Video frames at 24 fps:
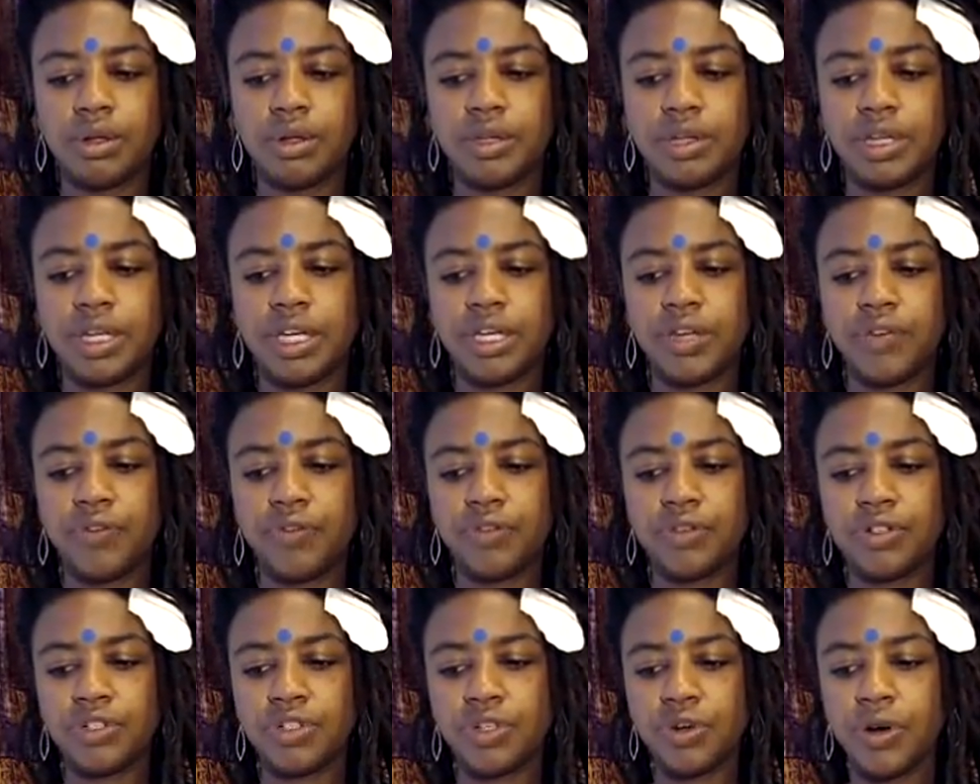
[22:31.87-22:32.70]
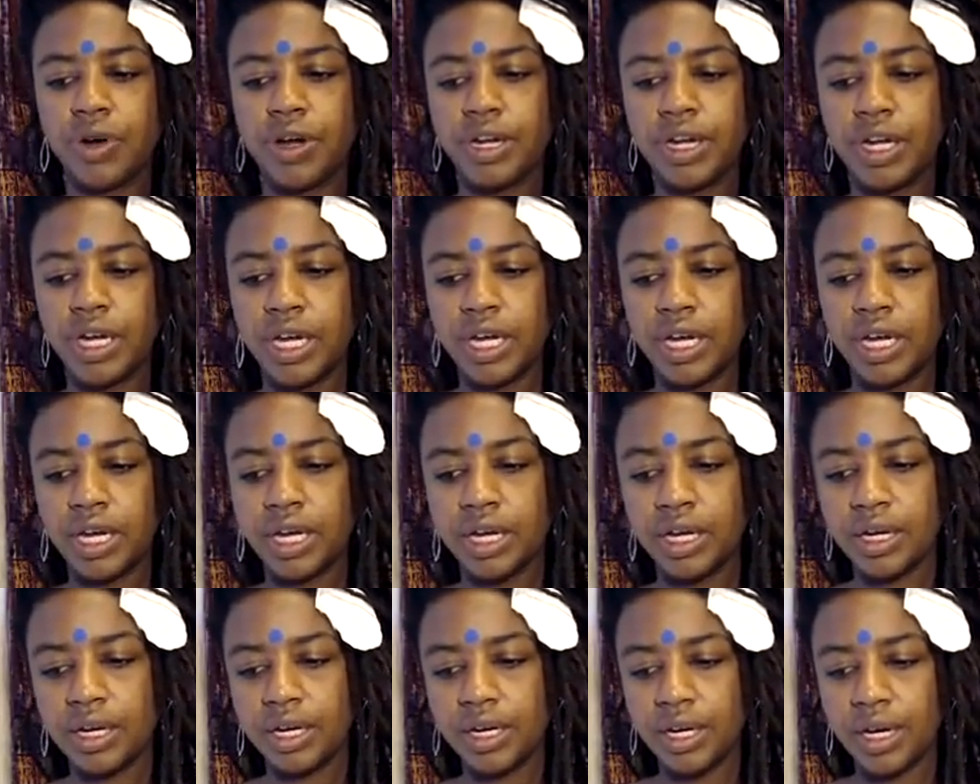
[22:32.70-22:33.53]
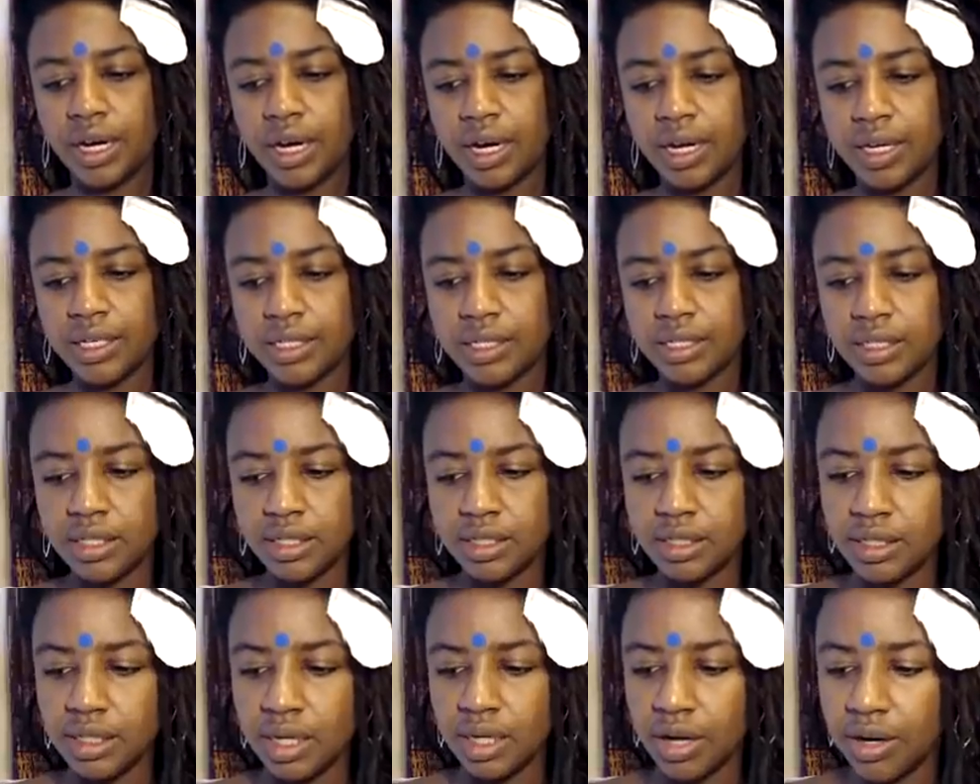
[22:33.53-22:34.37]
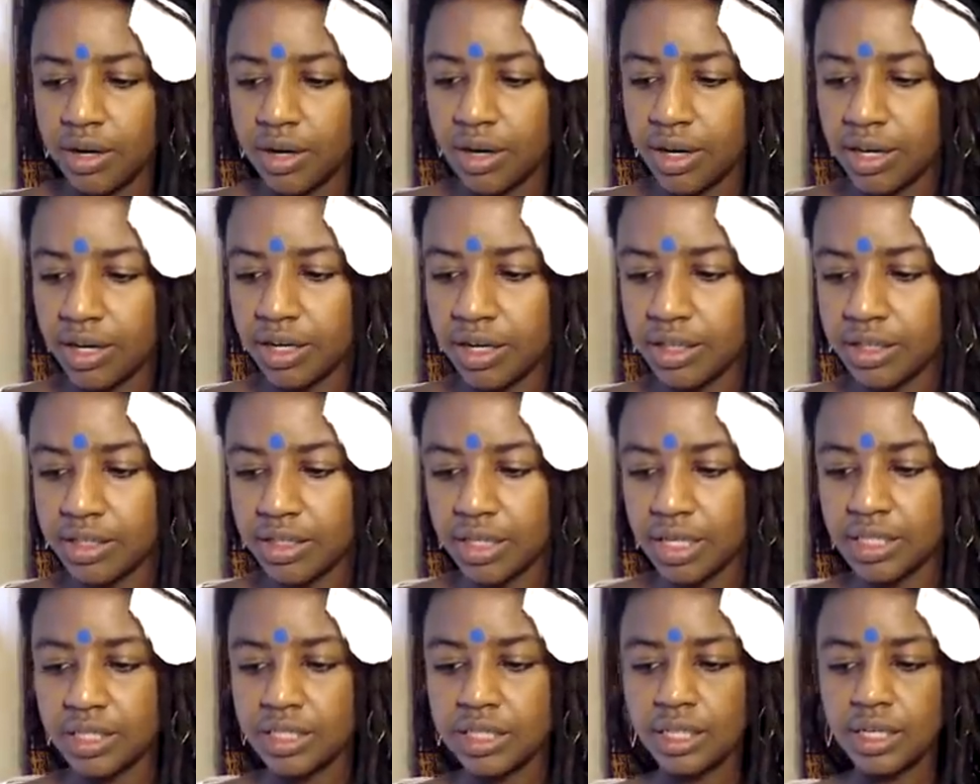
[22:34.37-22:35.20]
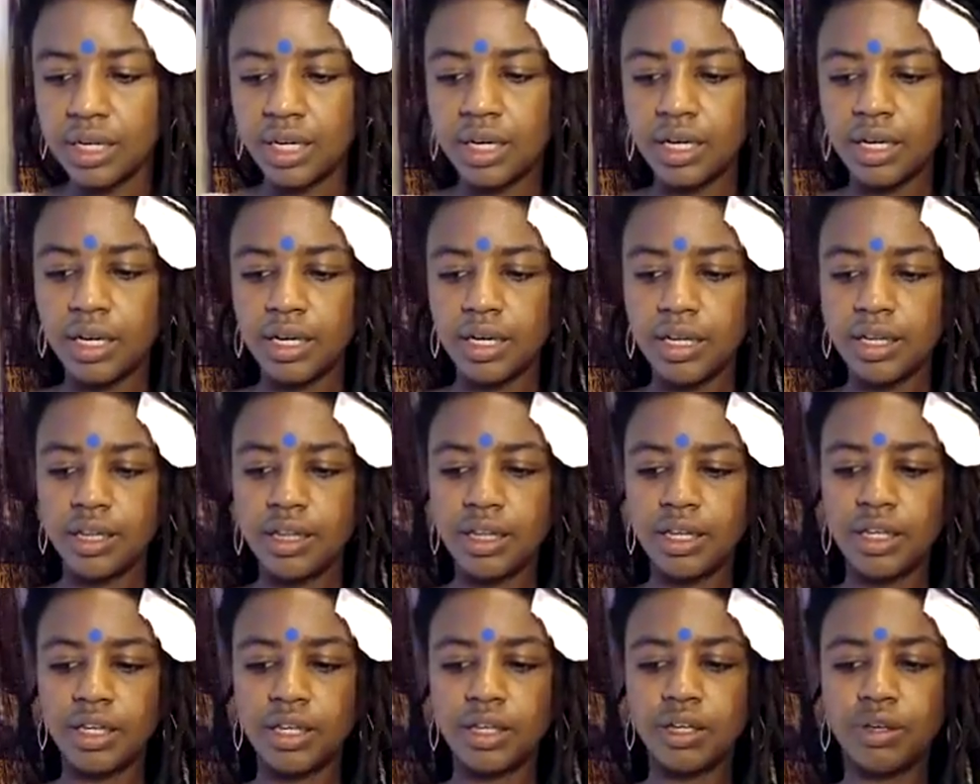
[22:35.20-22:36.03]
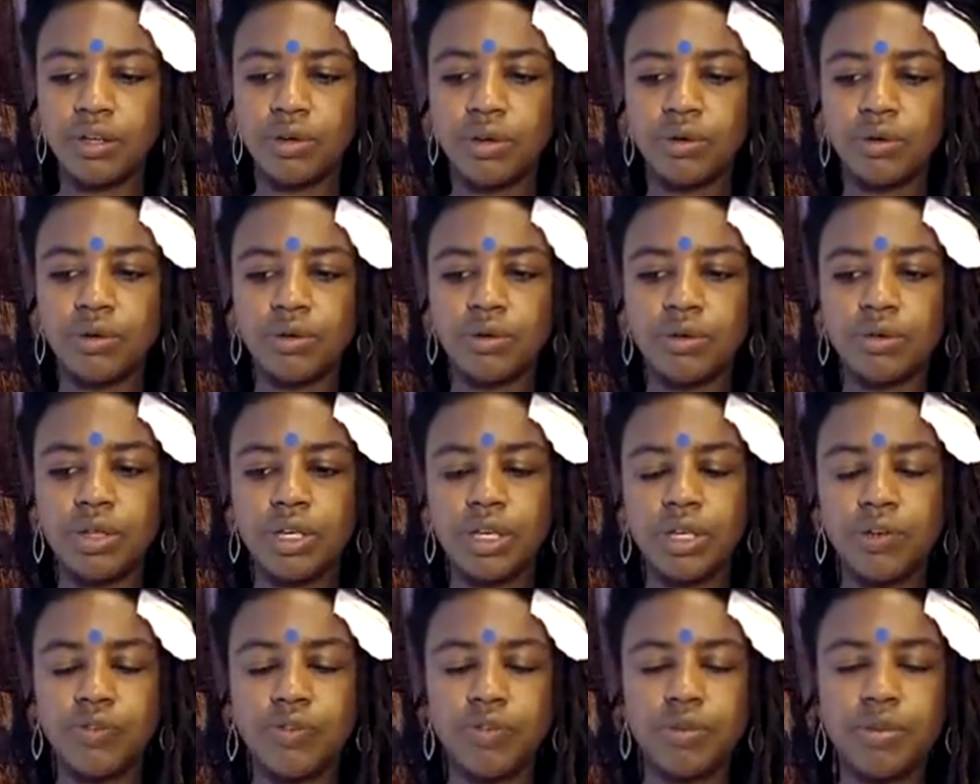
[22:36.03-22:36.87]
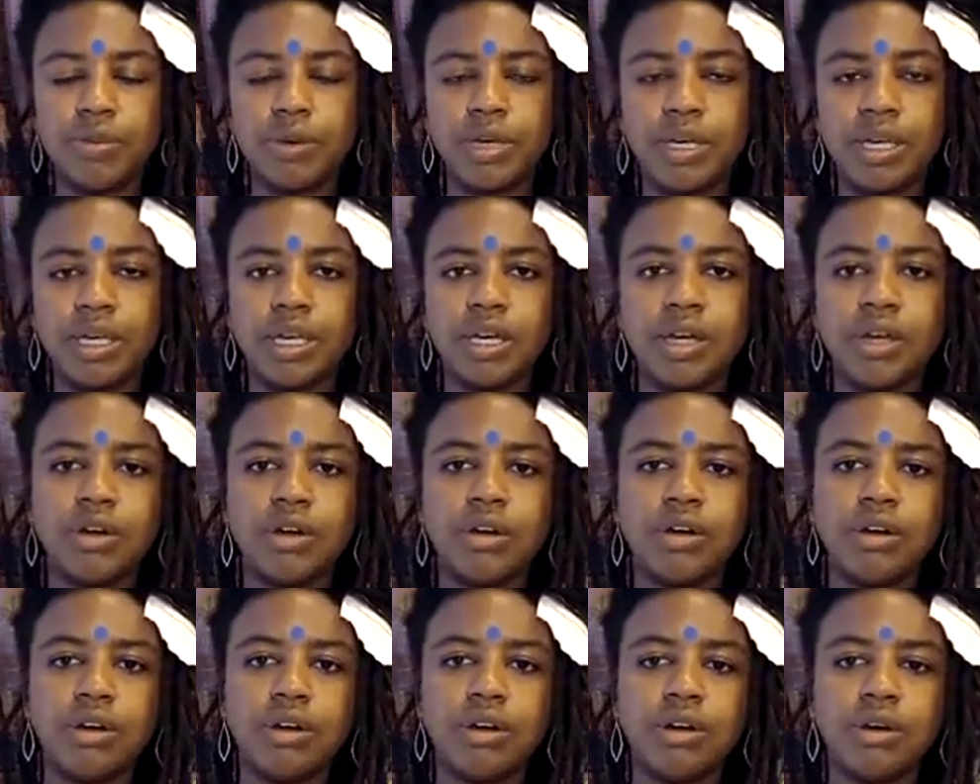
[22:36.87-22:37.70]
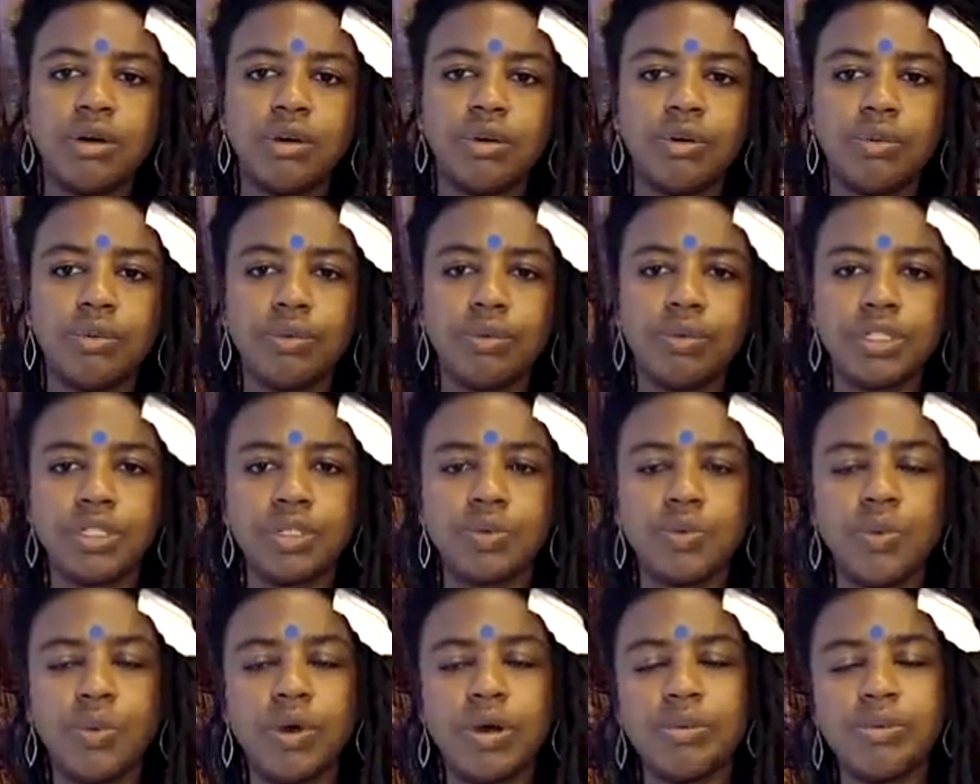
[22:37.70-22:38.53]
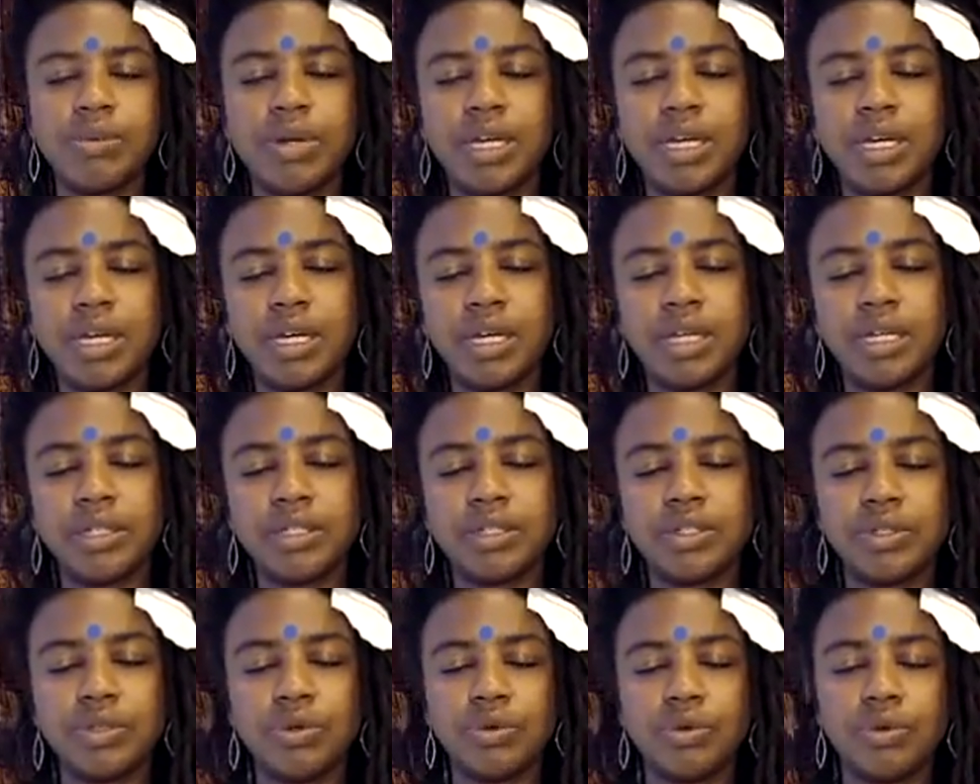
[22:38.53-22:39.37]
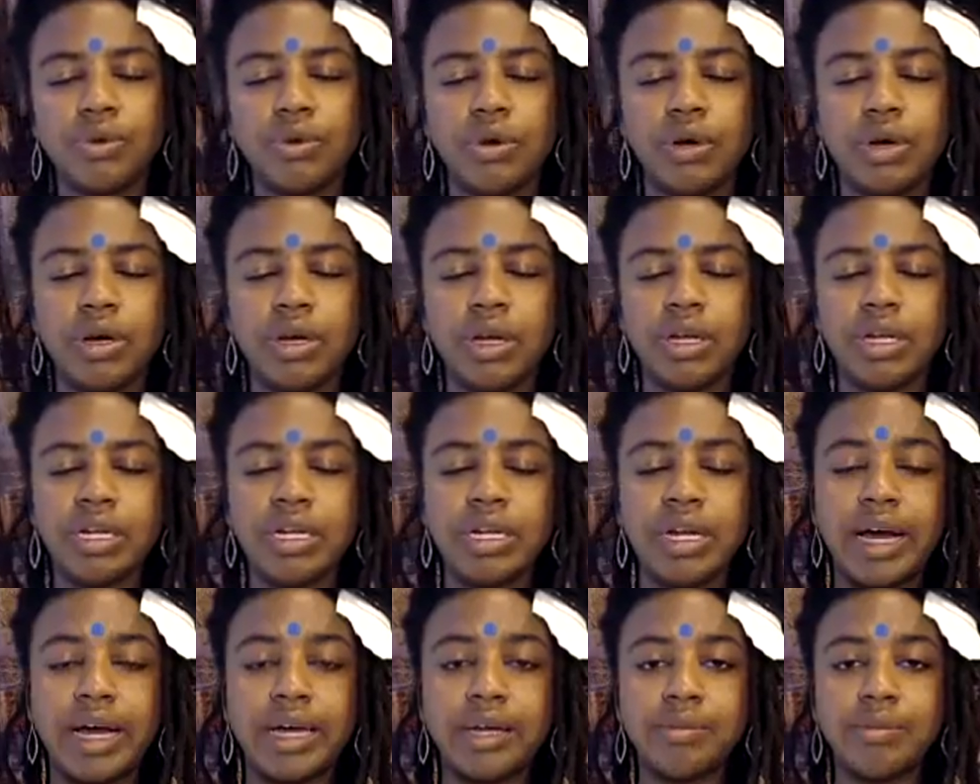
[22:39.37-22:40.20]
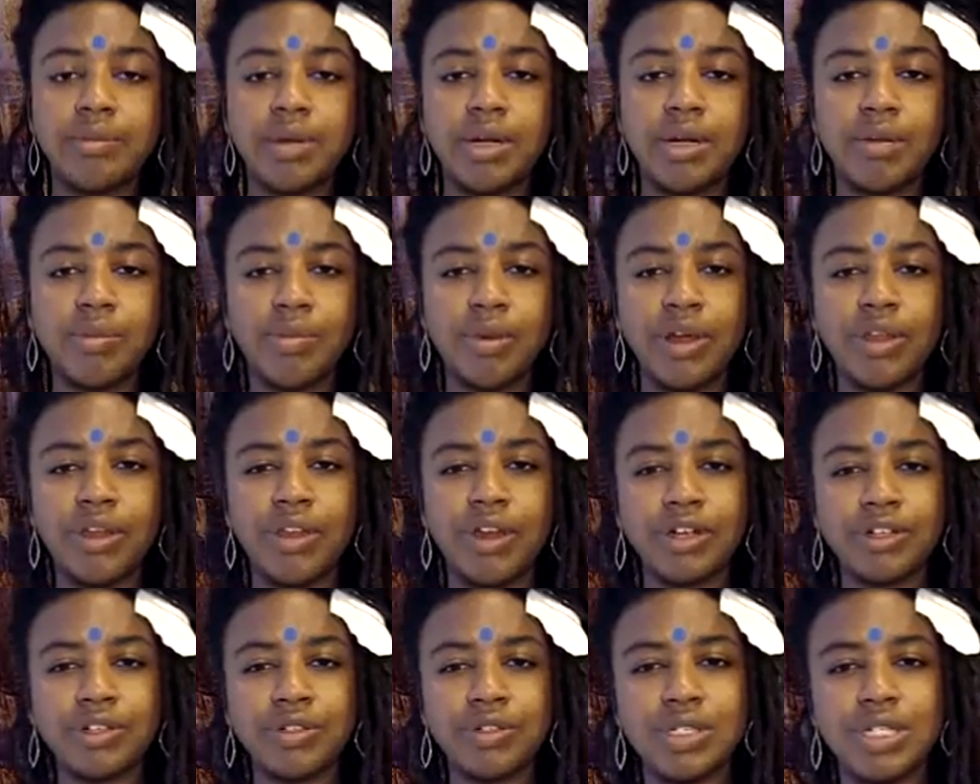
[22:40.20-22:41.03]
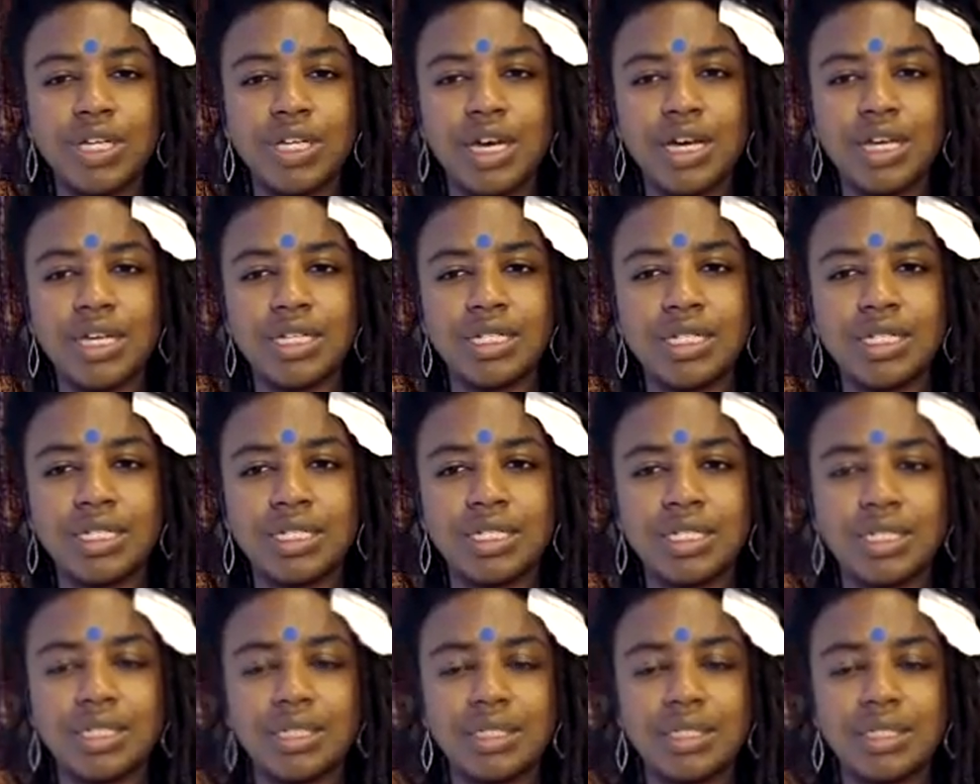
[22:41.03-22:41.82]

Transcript: Thank you for joining. I see Darren and Jessica. Thank you. Thank you for being here. We're just 1 minute into a 9 minute breath exercise.